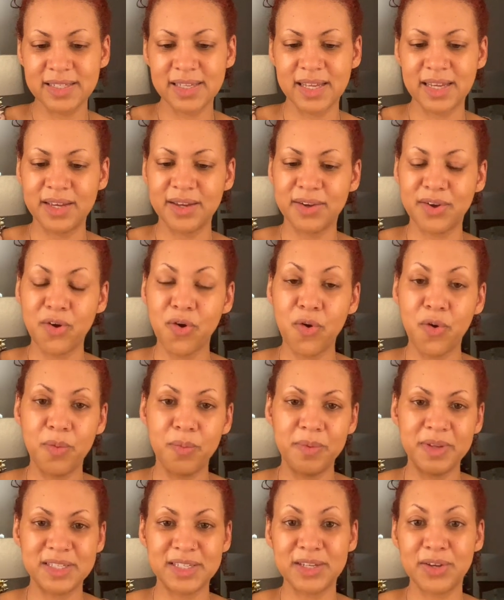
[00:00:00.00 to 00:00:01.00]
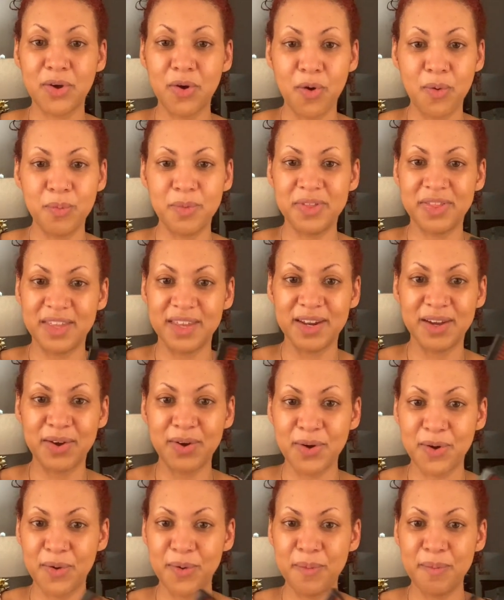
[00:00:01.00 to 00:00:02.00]
like a comb, it's a comb within a
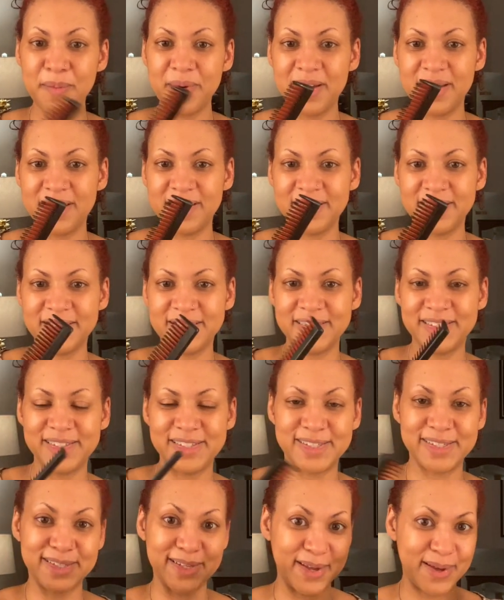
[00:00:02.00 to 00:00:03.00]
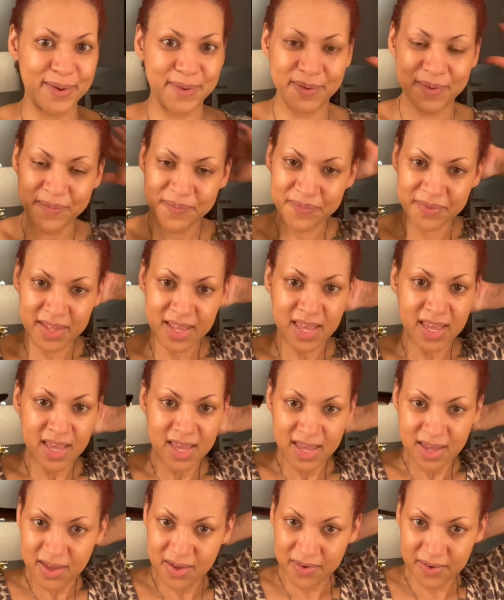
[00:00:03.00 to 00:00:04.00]
comb. So,
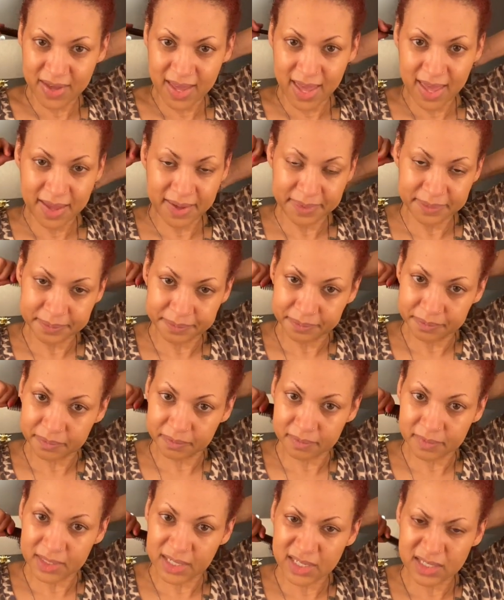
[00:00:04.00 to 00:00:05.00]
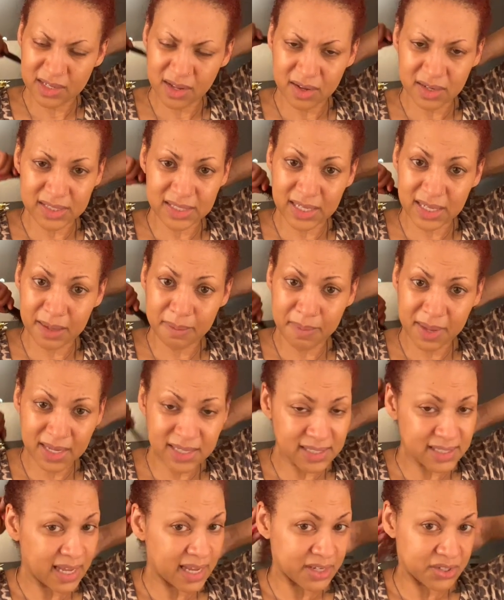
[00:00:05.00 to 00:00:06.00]
okay. As long as it can make
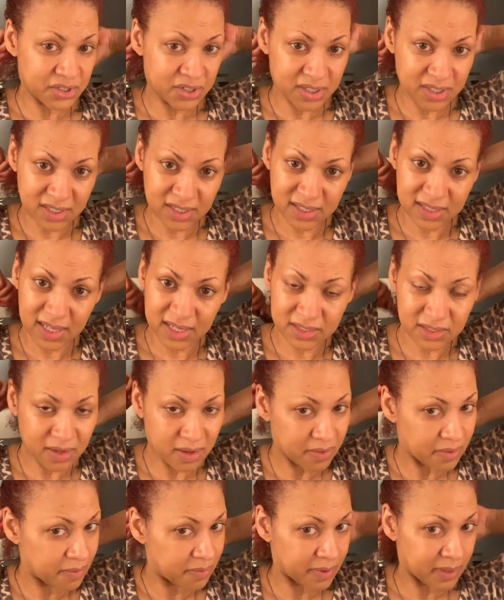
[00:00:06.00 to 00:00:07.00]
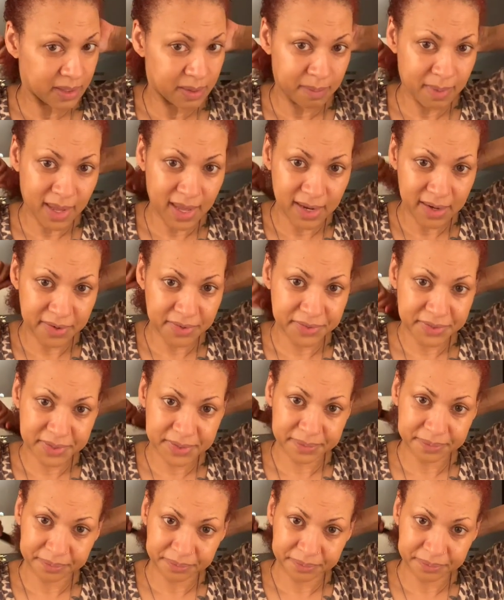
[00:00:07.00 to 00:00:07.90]
sections, that's all that really matters.